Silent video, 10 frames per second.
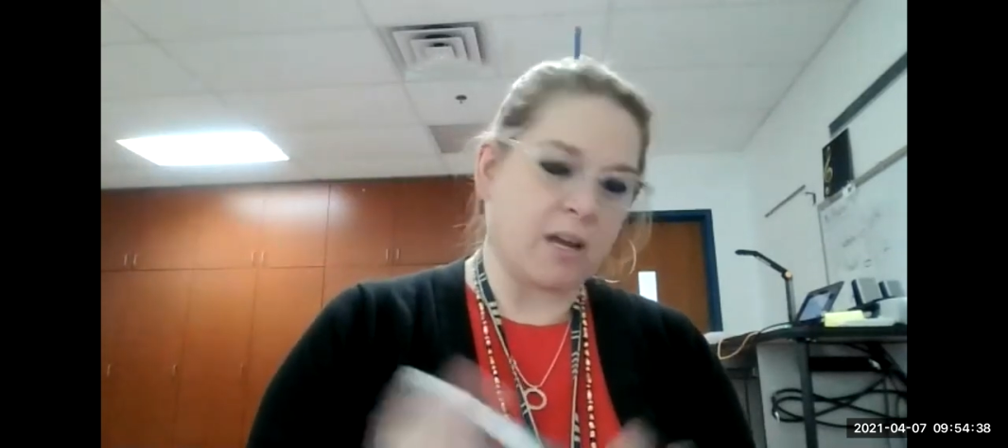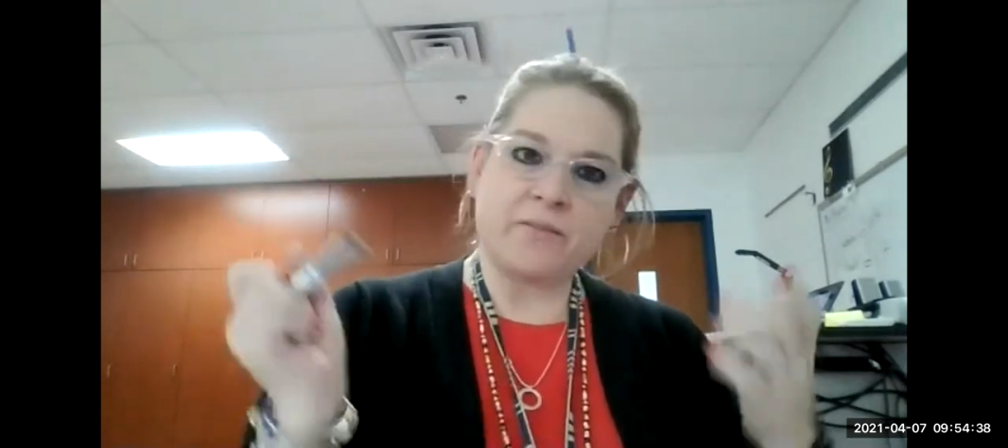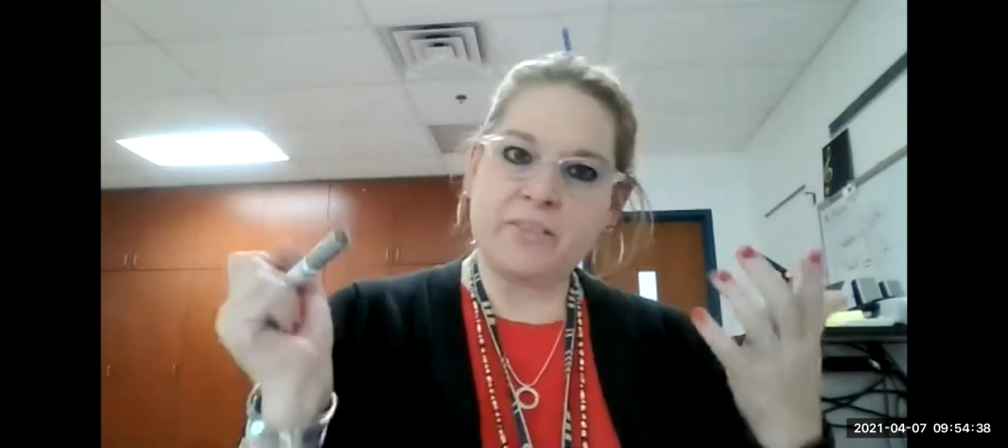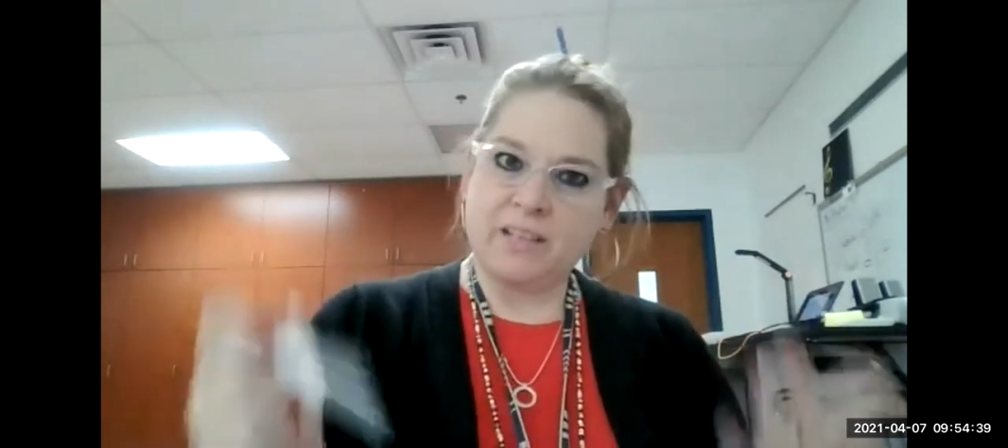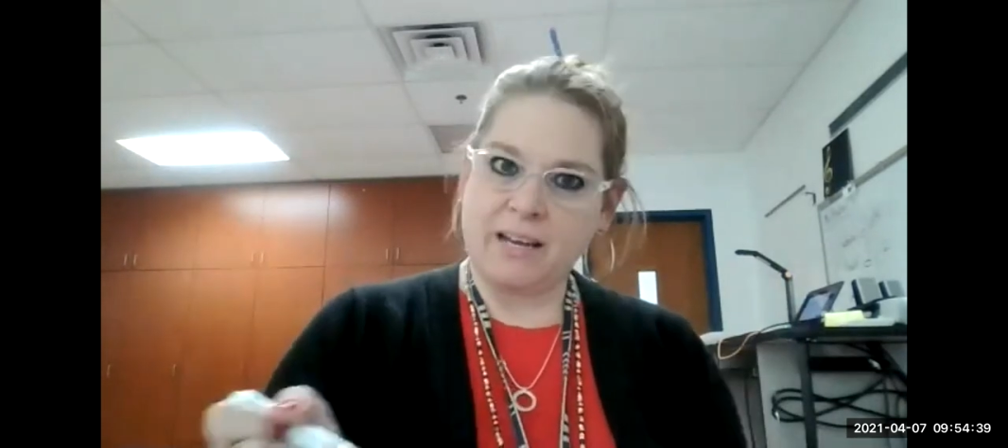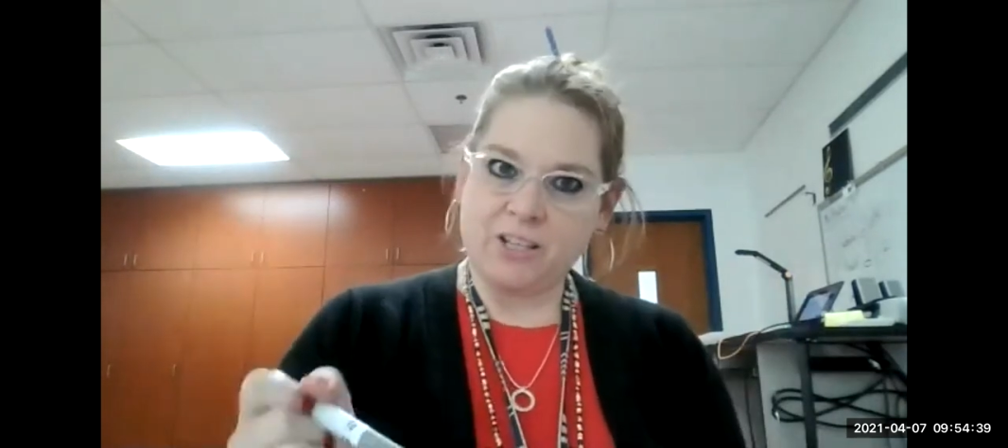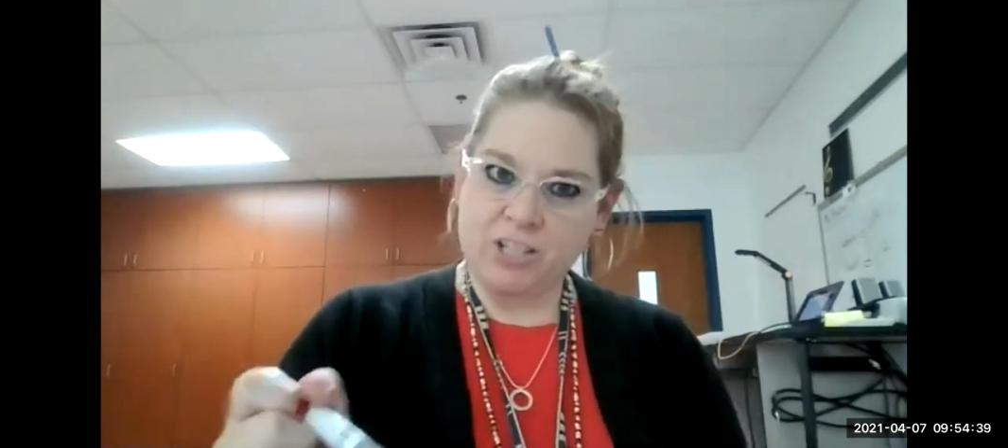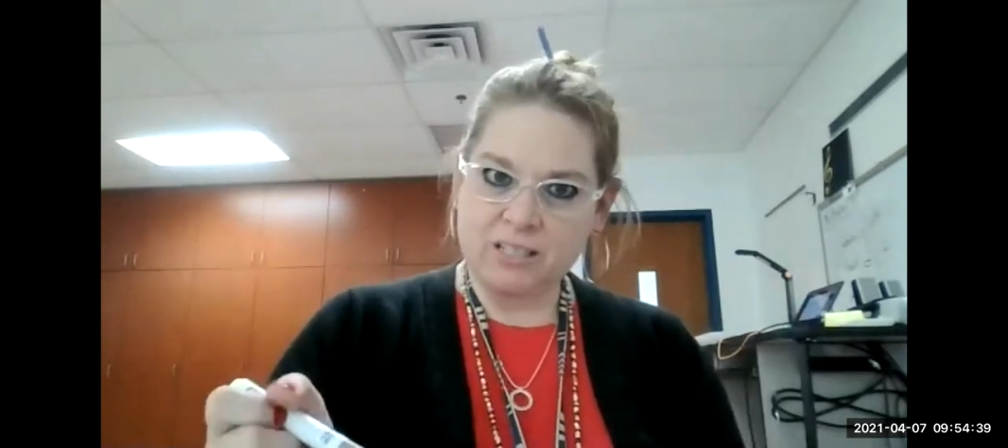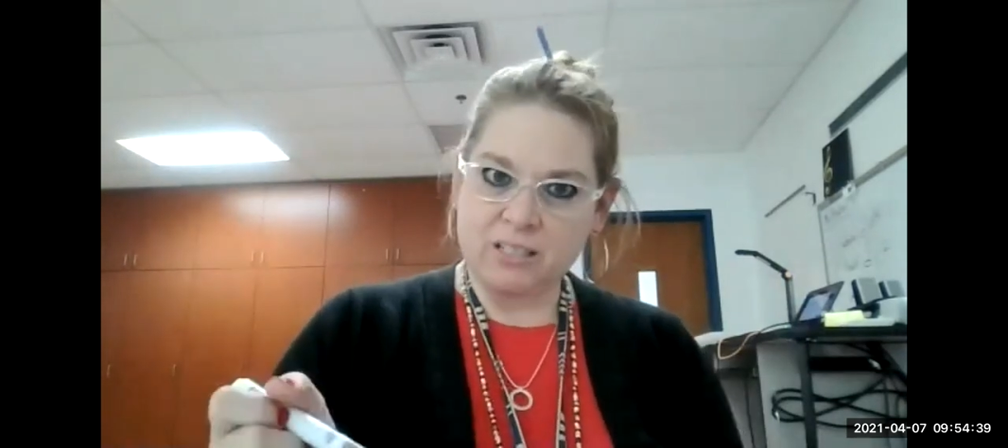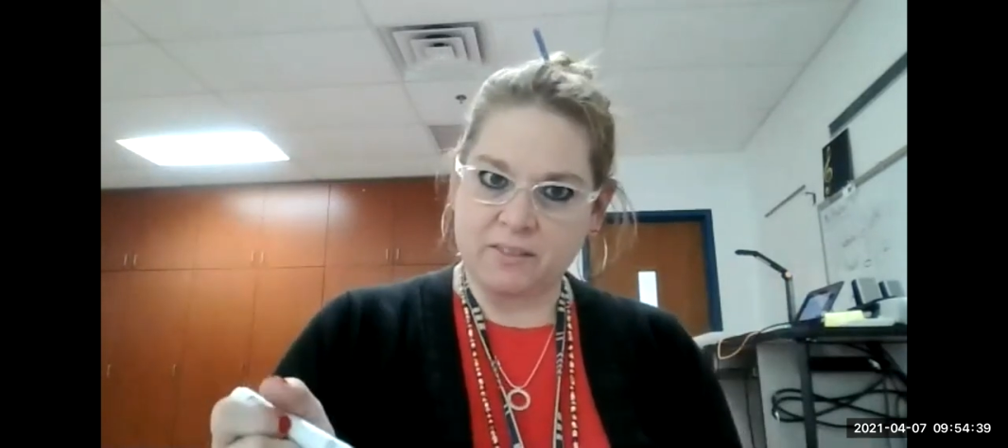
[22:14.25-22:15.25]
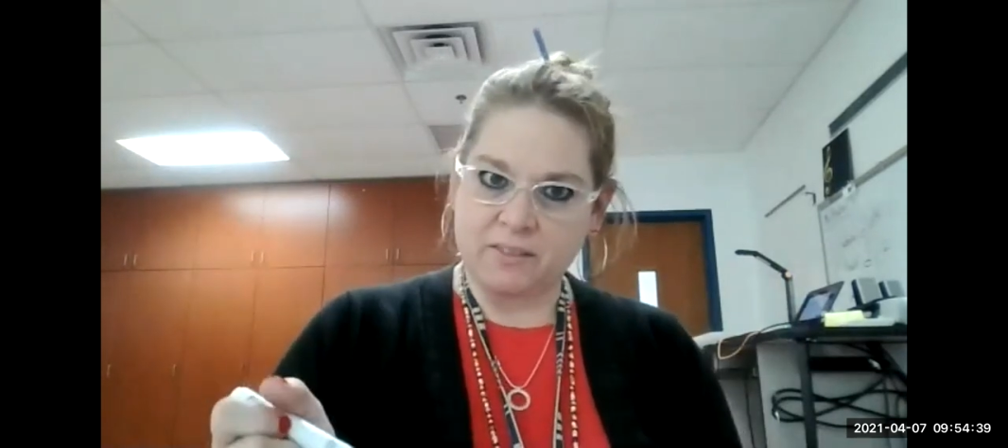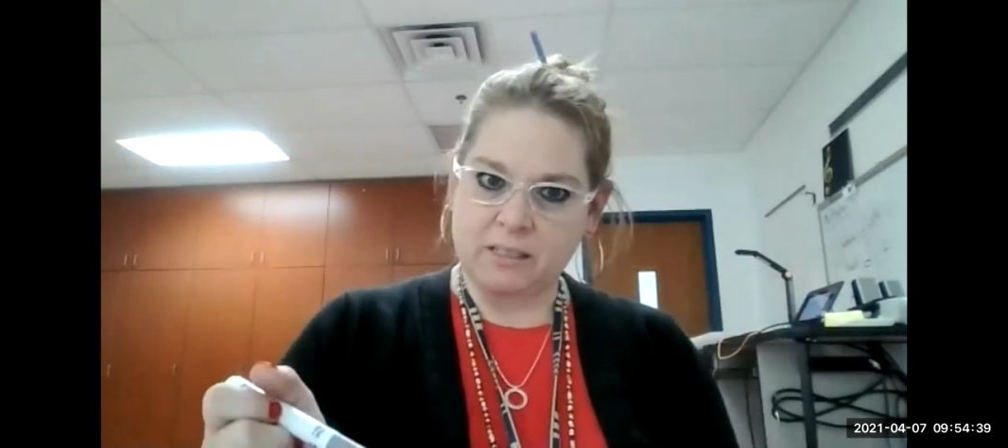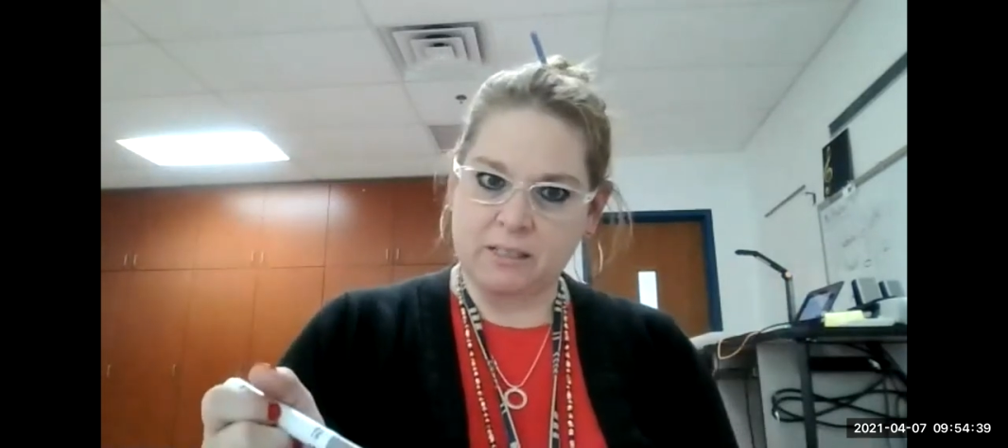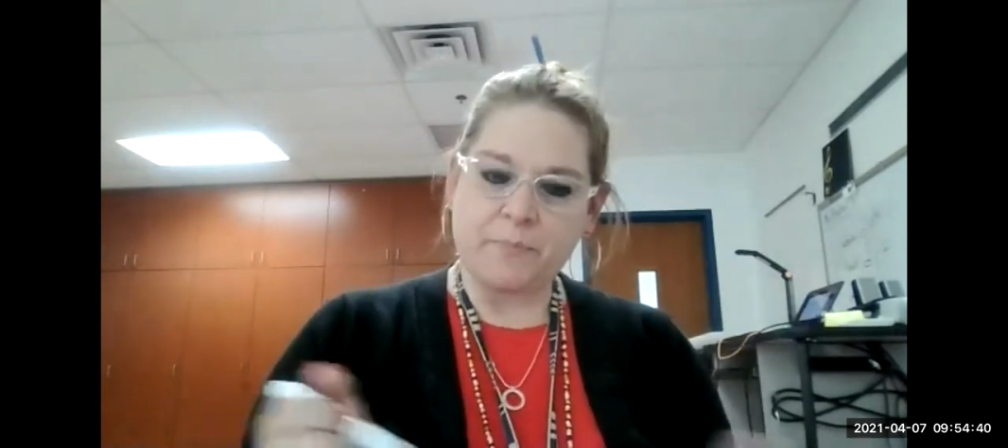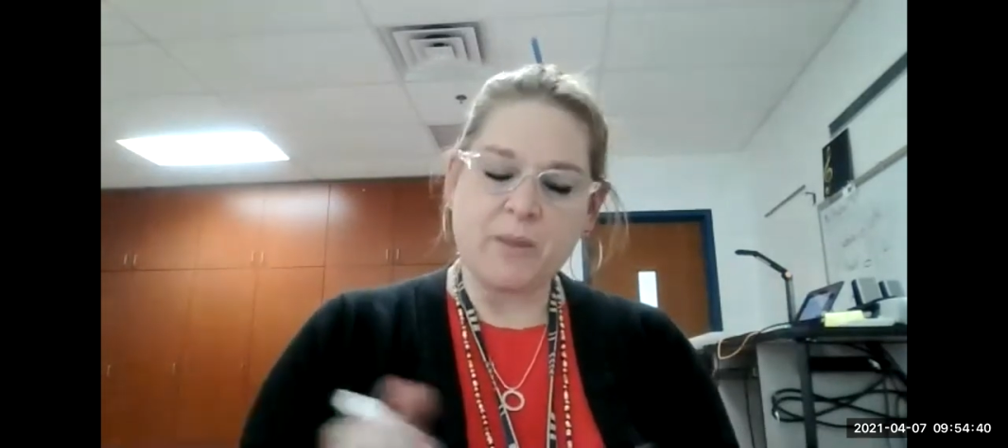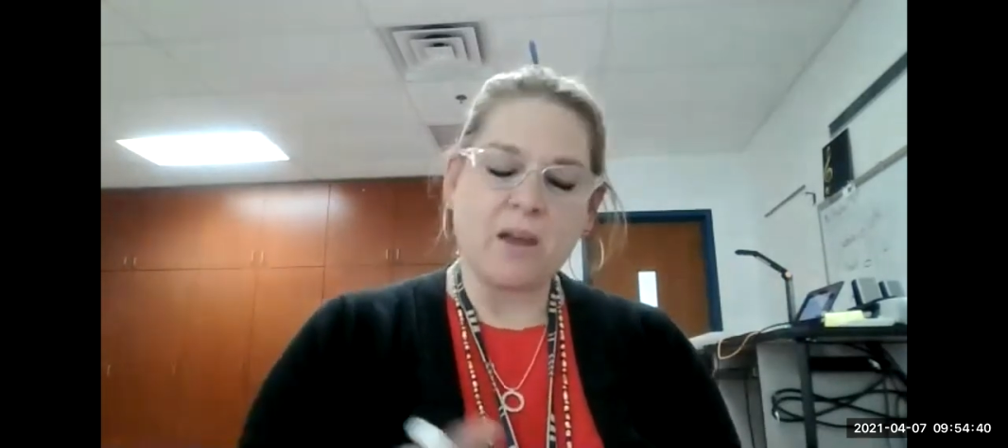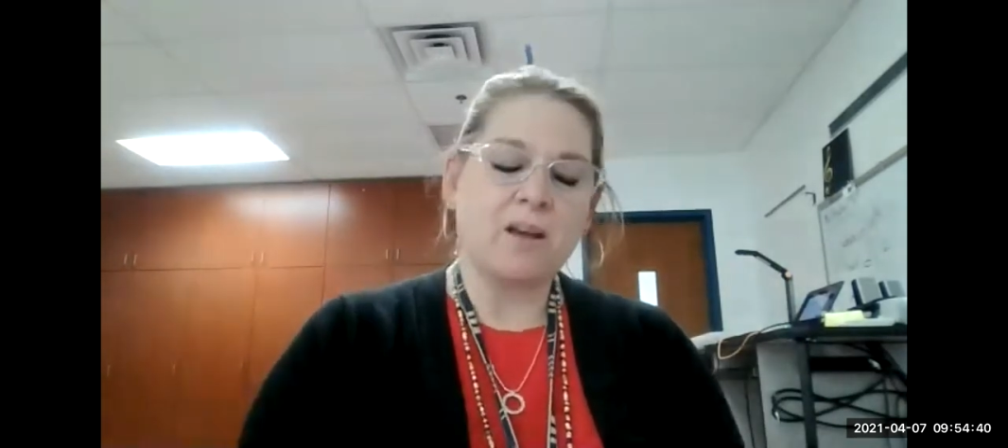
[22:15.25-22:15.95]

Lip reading: of the digestive system.